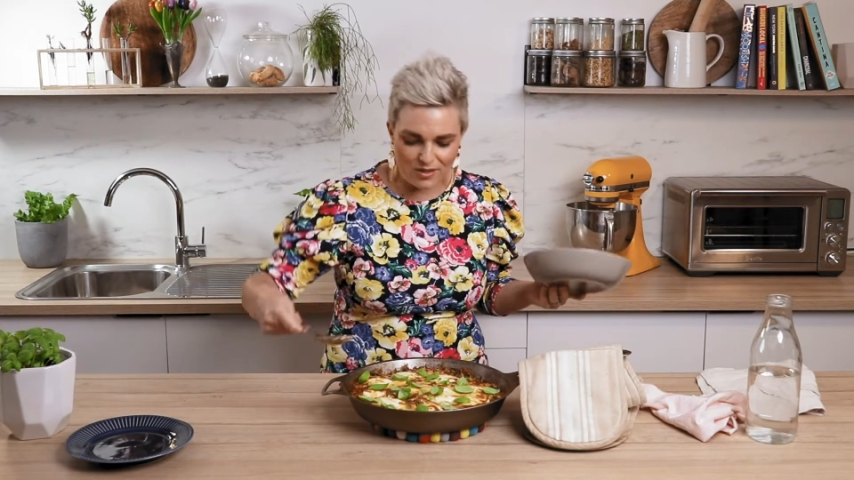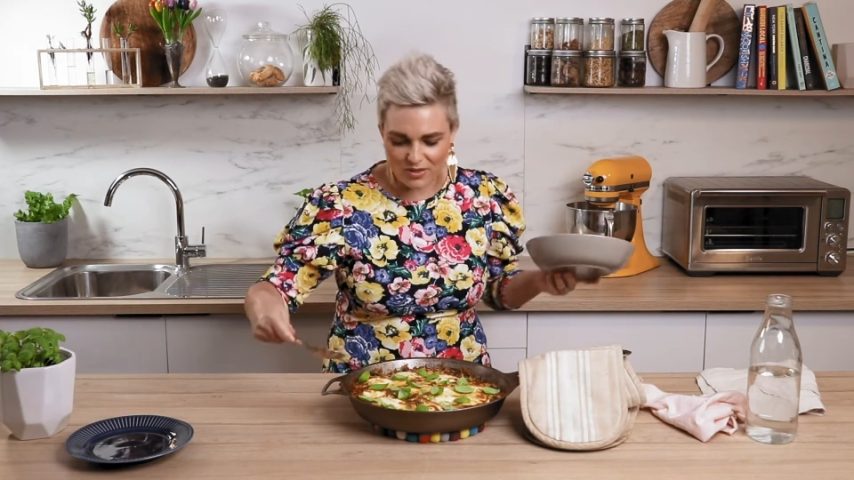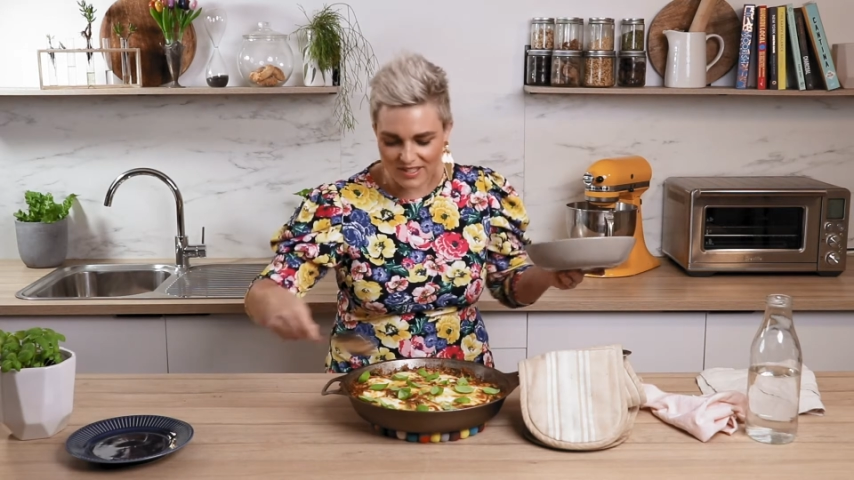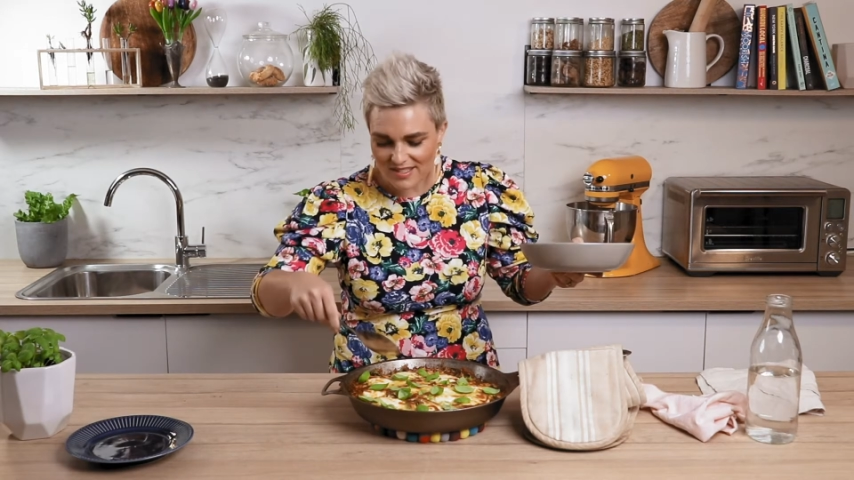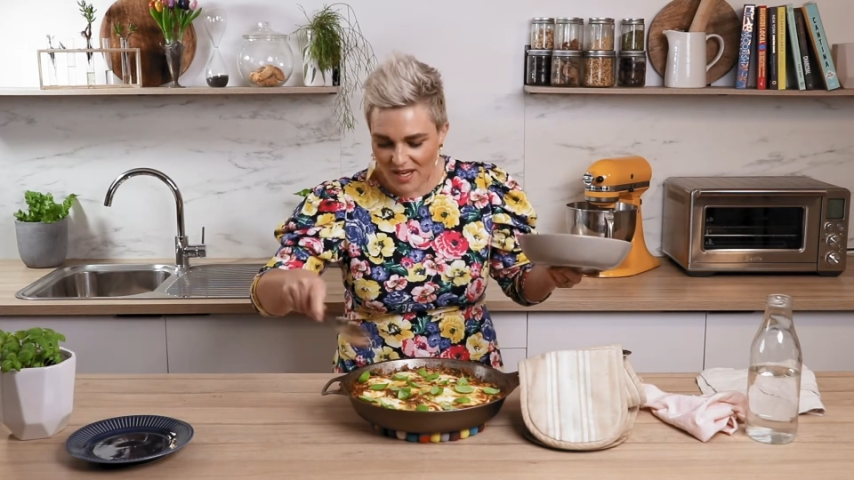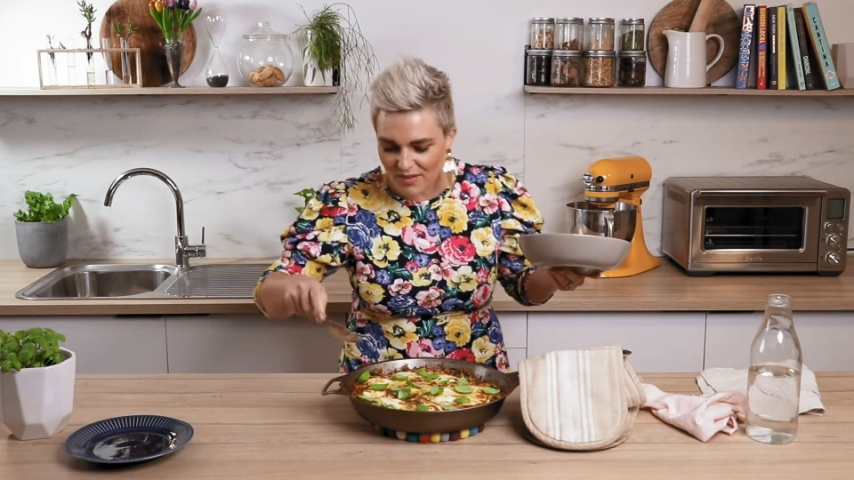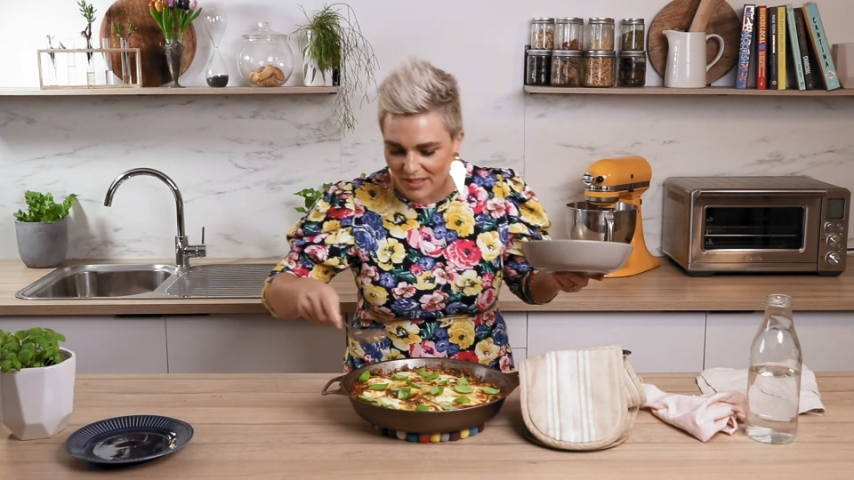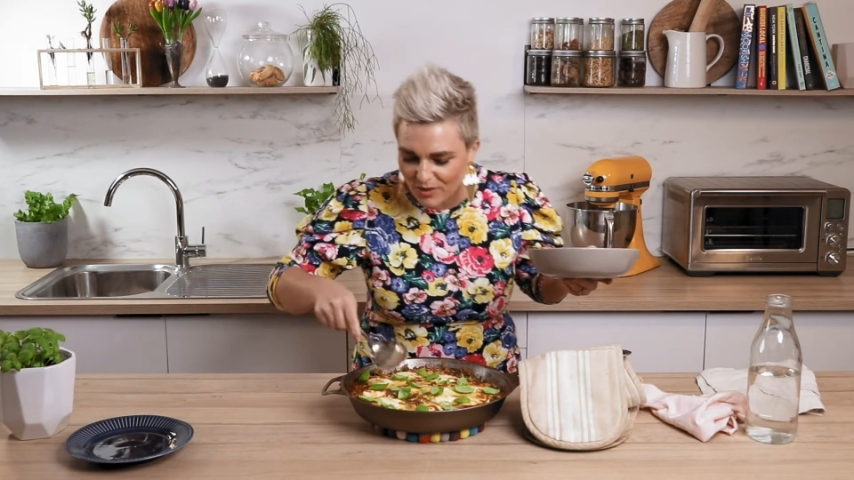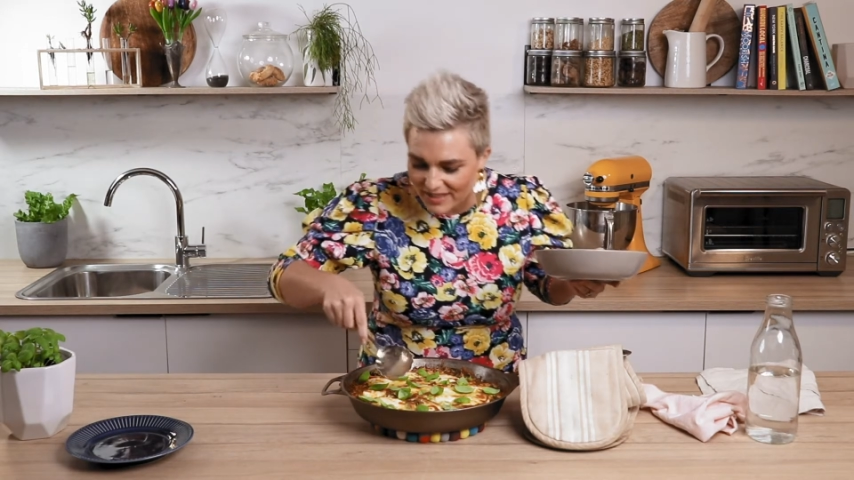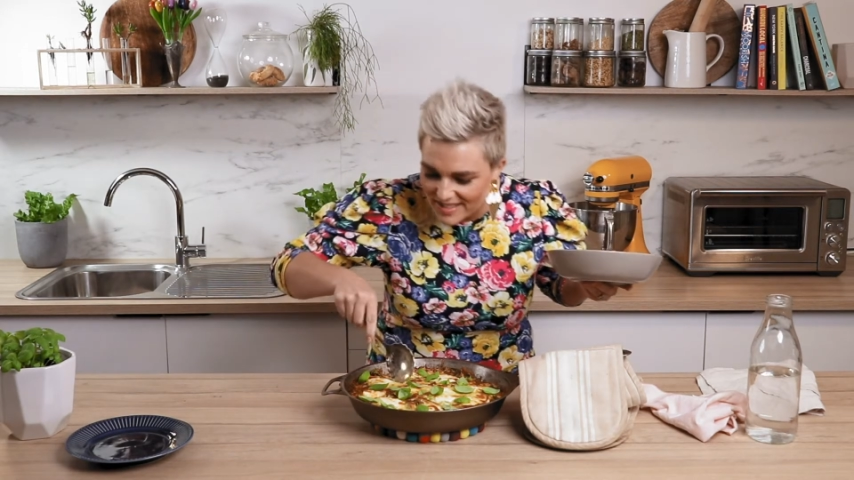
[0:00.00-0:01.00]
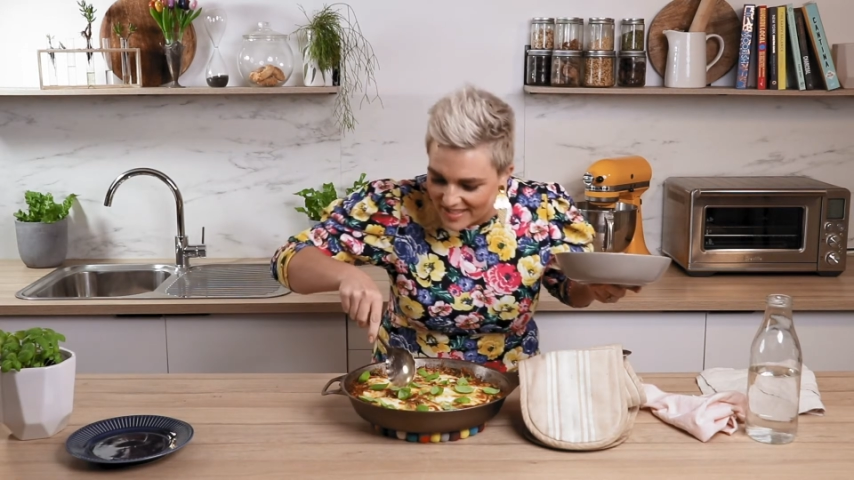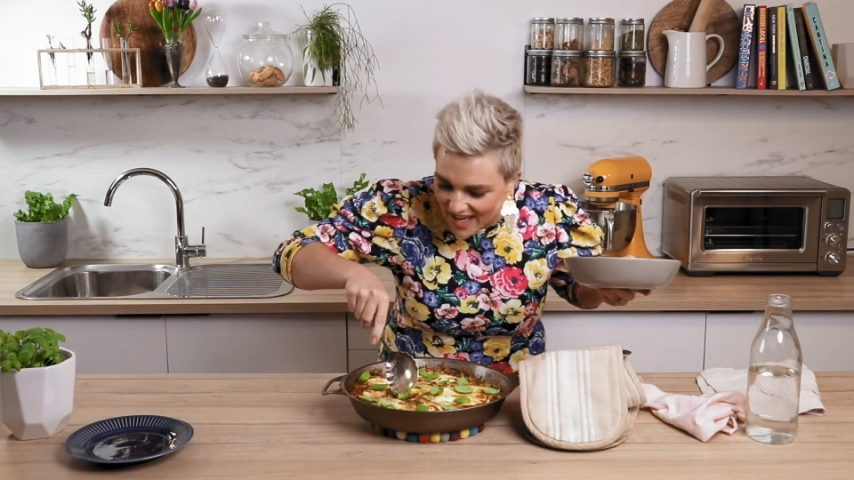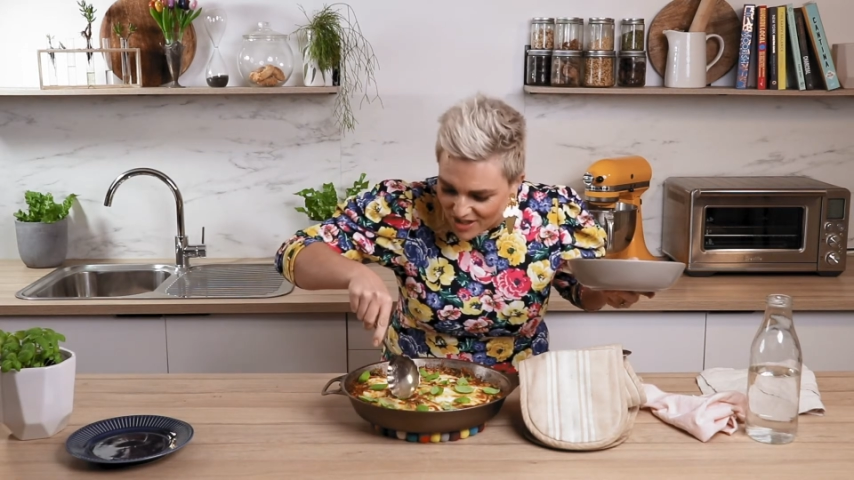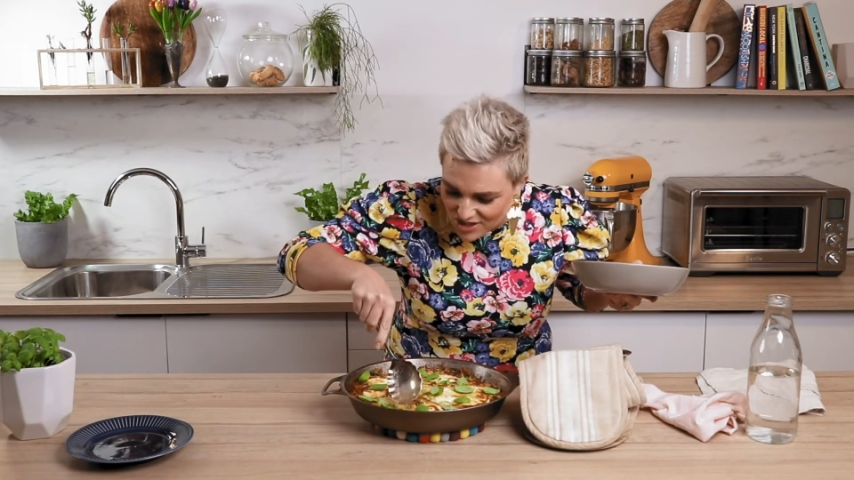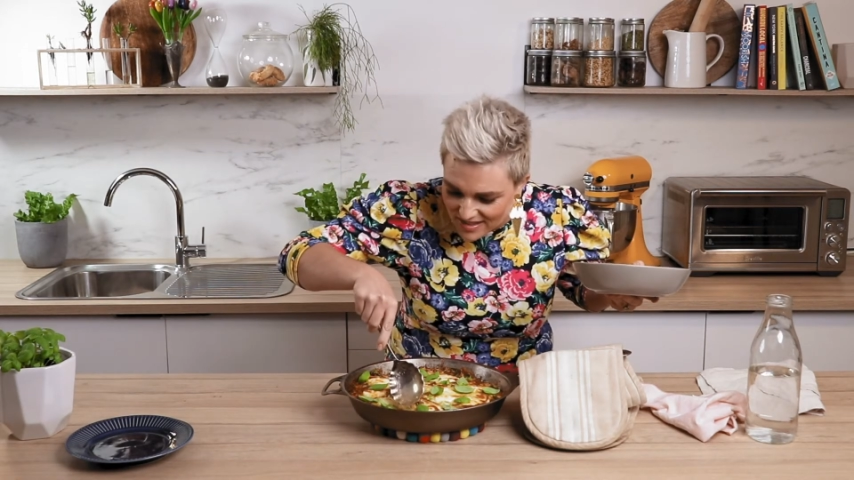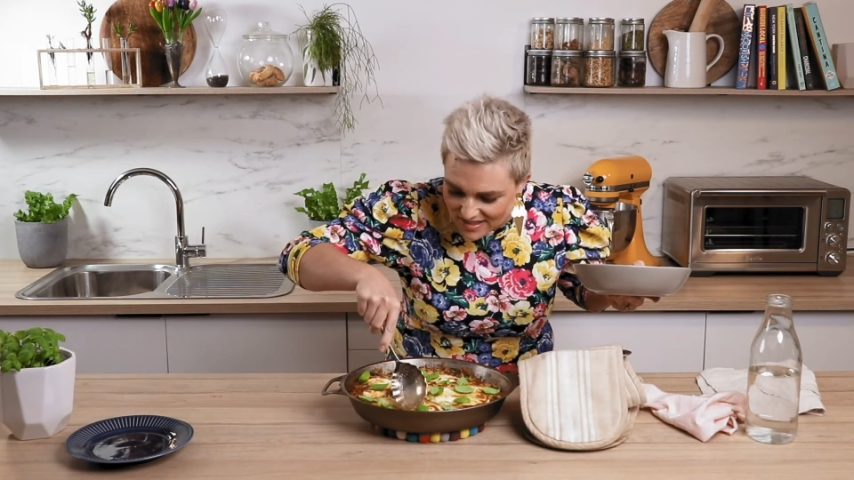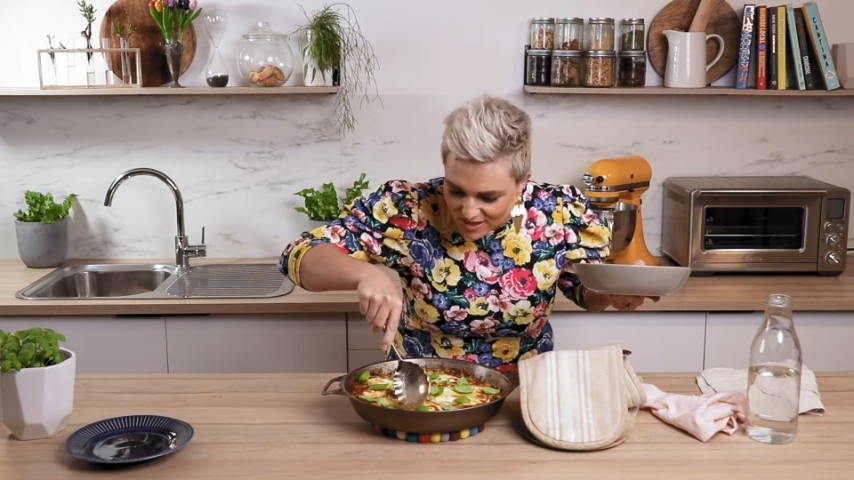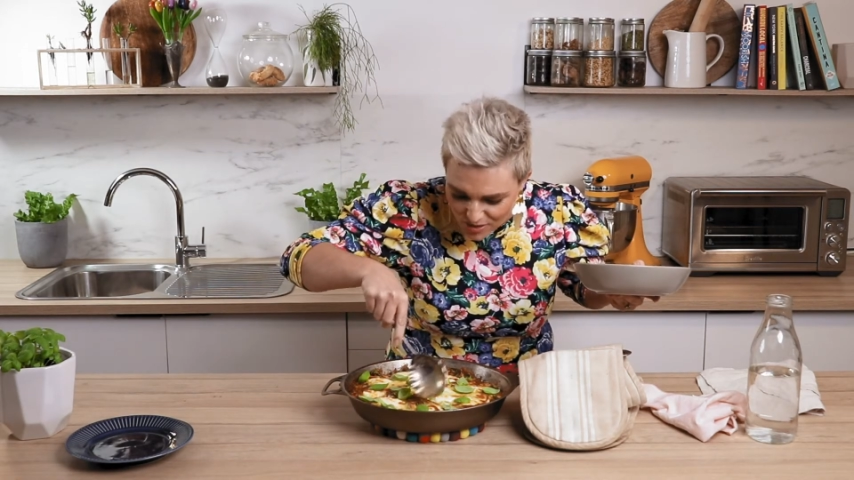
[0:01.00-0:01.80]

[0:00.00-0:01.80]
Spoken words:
Look, that's everything. Look at these edges. Can